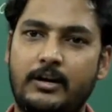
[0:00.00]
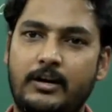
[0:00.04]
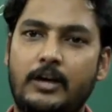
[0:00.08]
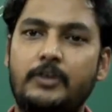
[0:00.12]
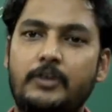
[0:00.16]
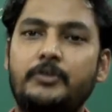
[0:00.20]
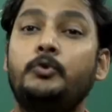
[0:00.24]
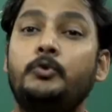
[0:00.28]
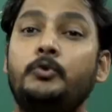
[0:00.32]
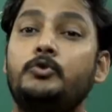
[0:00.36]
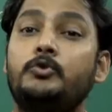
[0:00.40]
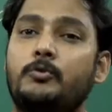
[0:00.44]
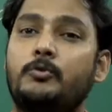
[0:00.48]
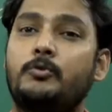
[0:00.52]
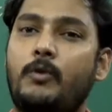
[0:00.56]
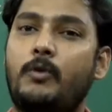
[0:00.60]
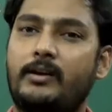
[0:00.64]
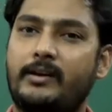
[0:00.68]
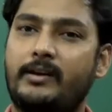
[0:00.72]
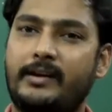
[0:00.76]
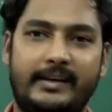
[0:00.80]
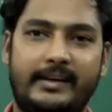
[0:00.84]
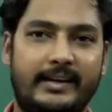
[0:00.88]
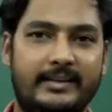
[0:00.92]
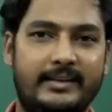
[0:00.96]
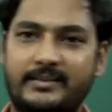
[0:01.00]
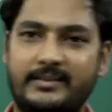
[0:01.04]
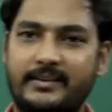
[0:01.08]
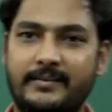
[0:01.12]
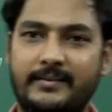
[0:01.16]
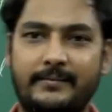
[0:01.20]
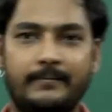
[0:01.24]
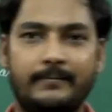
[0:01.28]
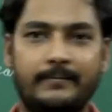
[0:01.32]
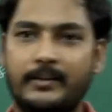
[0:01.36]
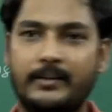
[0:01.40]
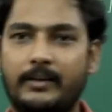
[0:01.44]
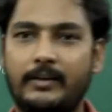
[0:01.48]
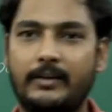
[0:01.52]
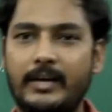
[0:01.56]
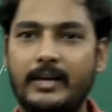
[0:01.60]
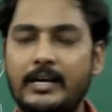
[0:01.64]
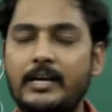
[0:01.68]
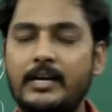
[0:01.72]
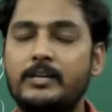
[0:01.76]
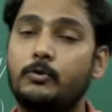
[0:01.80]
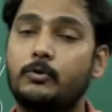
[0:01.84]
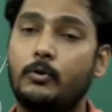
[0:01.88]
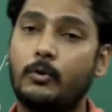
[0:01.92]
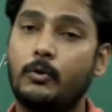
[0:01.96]
or used water, I can say. Okay,
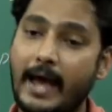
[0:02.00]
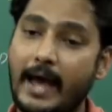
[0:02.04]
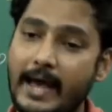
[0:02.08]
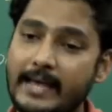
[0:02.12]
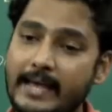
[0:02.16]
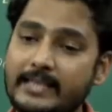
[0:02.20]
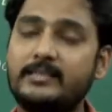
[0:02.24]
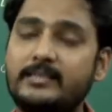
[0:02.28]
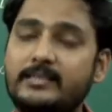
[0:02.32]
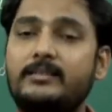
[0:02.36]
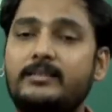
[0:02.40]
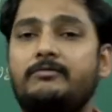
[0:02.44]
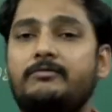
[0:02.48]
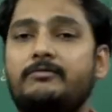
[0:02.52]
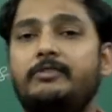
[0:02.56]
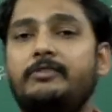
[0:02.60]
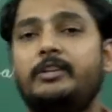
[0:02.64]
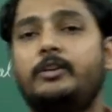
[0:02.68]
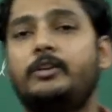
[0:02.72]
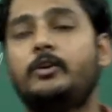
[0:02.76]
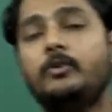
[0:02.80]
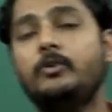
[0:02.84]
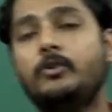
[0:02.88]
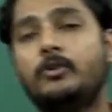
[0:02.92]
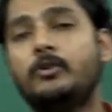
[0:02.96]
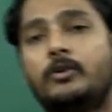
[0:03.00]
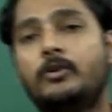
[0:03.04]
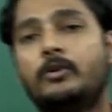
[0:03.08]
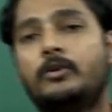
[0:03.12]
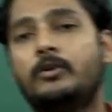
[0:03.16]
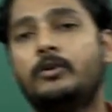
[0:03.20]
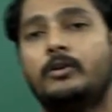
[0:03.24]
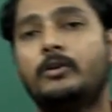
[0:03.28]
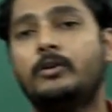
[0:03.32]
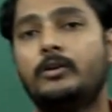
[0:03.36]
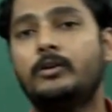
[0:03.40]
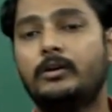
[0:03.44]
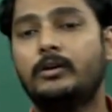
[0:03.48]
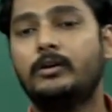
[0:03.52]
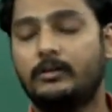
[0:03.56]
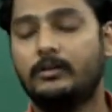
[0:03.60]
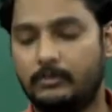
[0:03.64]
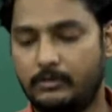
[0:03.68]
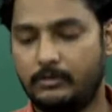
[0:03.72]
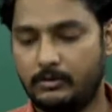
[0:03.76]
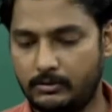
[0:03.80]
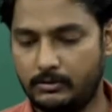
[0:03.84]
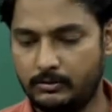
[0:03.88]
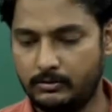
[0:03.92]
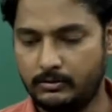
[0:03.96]
so as we know,
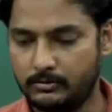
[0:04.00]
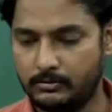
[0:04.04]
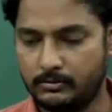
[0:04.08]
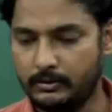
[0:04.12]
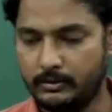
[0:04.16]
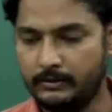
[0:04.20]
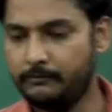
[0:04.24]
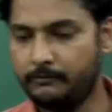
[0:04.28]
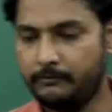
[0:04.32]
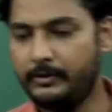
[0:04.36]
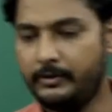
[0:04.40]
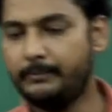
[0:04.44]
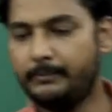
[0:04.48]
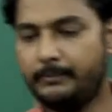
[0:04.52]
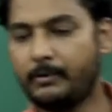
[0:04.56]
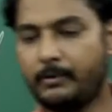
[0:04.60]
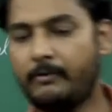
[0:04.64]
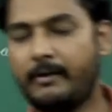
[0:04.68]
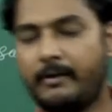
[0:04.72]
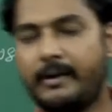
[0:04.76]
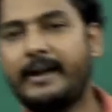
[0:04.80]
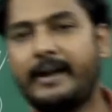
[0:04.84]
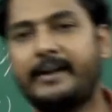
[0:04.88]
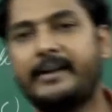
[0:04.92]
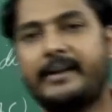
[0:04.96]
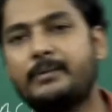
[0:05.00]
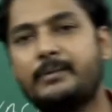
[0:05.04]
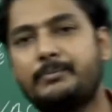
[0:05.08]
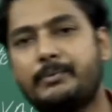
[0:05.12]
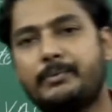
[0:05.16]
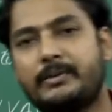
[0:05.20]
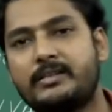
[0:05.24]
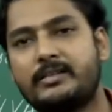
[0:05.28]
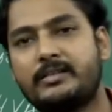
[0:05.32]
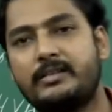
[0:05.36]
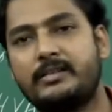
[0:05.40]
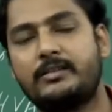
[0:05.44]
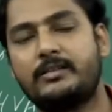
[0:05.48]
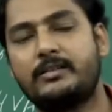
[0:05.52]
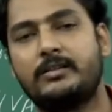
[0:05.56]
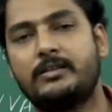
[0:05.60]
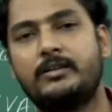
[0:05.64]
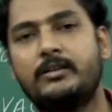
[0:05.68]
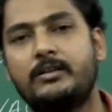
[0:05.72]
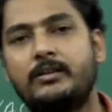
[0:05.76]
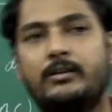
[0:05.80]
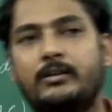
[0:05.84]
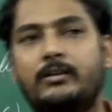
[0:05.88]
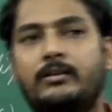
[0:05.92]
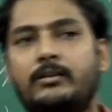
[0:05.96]
so if we provide 100%
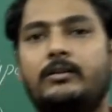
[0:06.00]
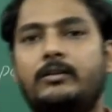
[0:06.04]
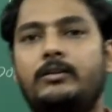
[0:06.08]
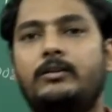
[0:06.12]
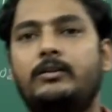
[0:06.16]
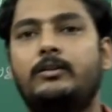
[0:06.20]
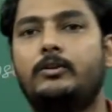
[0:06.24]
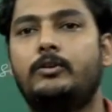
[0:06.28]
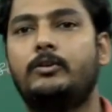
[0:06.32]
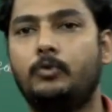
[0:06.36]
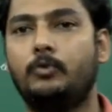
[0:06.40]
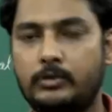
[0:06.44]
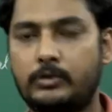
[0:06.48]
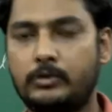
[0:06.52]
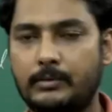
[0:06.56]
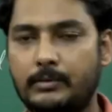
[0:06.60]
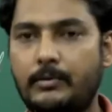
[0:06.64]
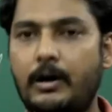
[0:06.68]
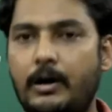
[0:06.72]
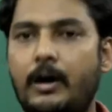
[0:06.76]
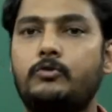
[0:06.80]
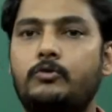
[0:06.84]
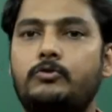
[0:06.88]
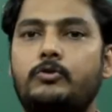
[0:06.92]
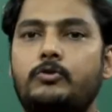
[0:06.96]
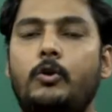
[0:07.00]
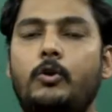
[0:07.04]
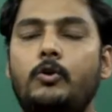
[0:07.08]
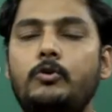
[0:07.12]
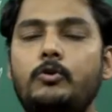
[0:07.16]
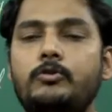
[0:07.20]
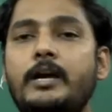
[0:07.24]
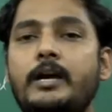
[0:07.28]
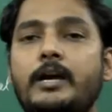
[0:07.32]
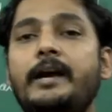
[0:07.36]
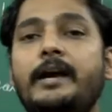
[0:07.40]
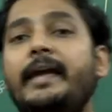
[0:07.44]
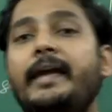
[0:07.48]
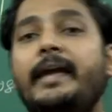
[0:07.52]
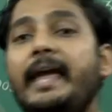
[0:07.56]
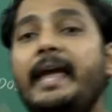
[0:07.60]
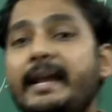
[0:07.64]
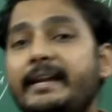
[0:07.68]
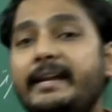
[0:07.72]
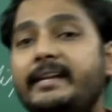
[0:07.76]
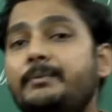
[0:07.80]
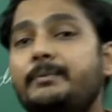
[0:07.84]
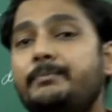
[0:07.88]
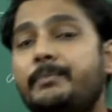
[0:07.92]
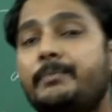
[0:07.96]
to some households,
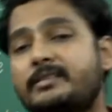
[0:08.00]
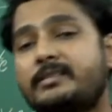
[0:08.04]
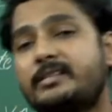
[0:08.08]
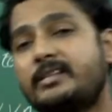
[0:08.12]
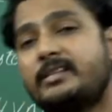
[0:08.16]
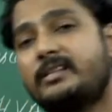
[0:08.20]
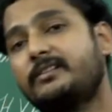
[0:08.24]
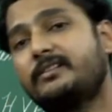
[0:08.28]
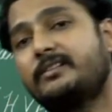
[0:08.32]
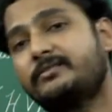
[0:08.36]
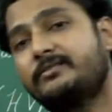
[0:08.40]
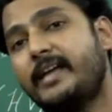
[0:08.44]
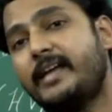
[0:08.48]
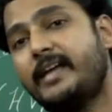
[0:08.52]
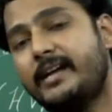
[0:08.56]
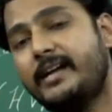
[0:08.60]
80% of